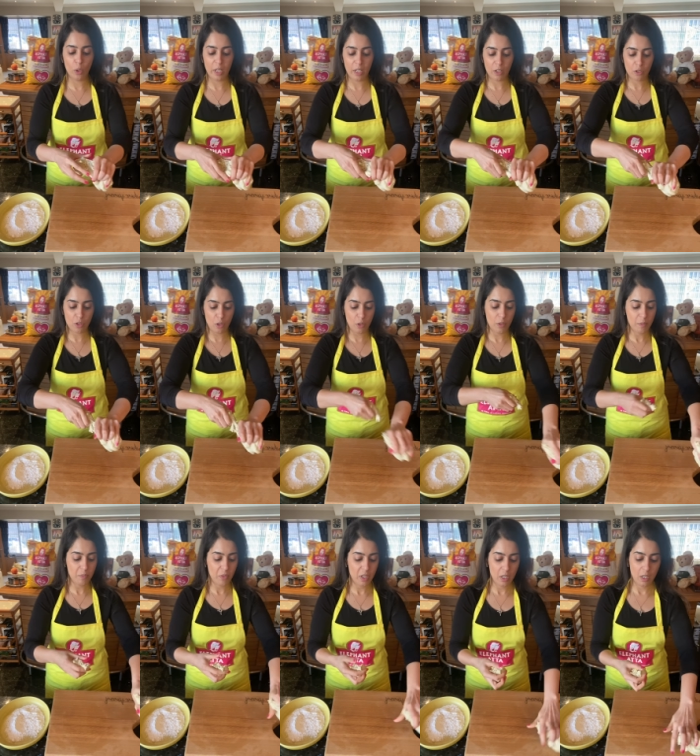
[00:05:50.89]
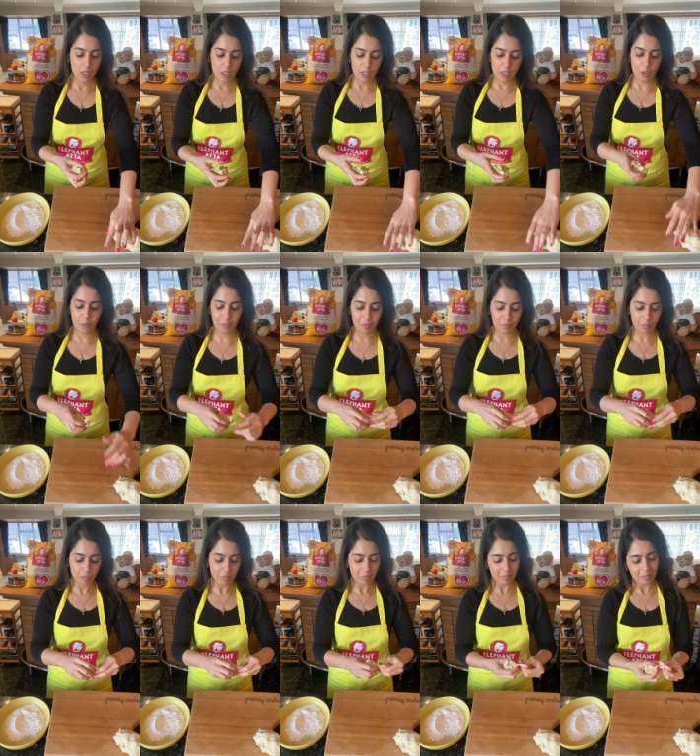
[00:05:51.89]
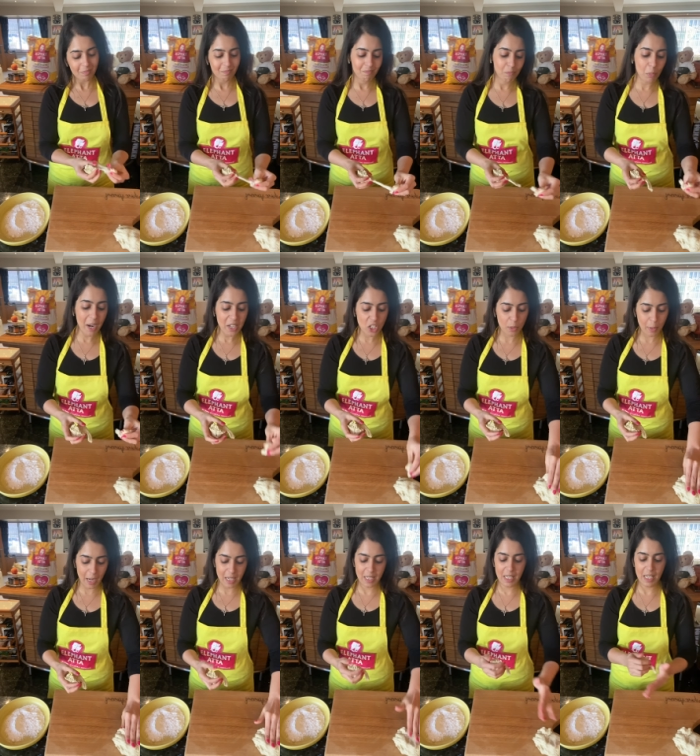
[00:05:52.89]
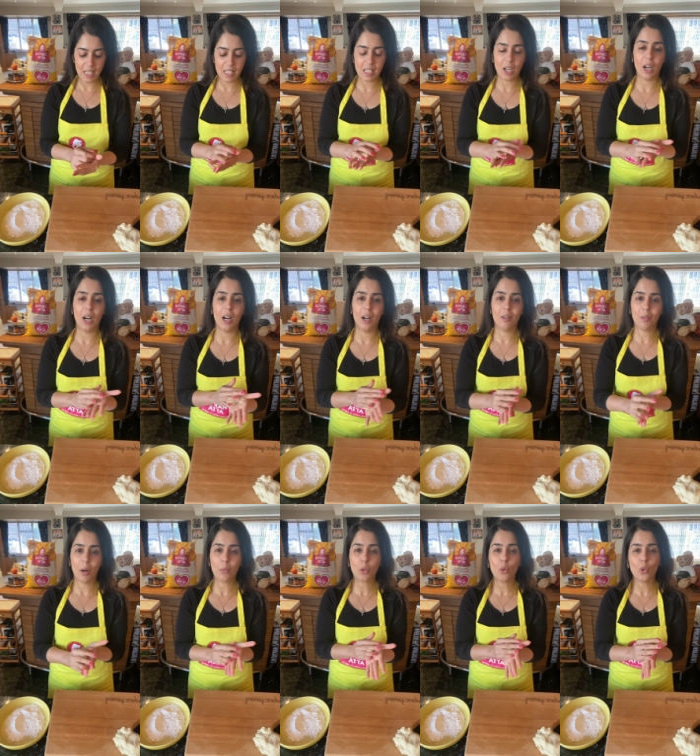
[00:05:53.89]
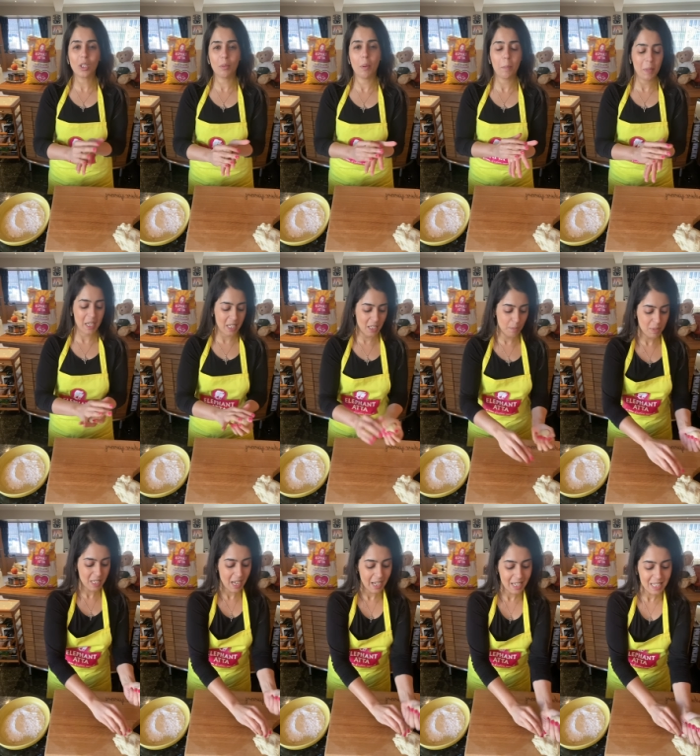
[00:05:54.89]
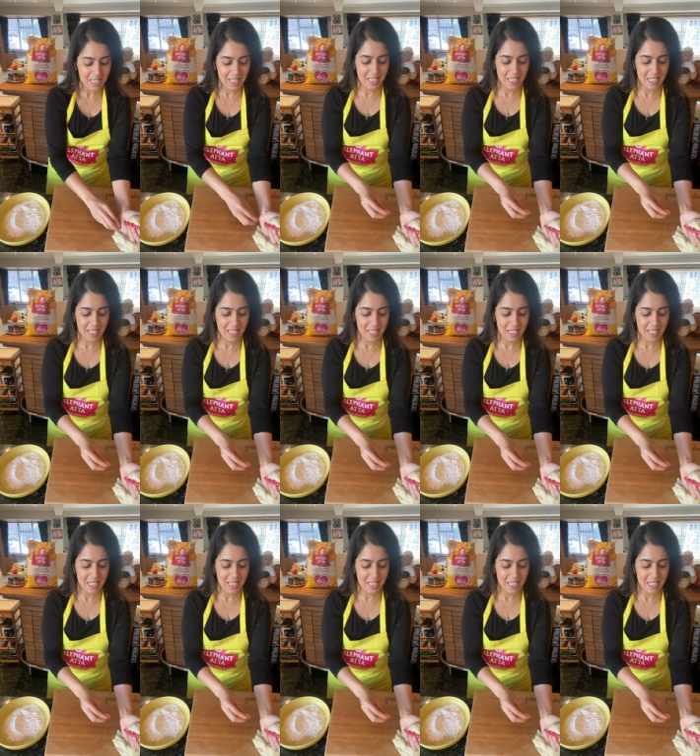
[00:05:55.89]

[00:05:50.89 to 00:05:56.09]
So now my chapattis are, I would call them a medium size.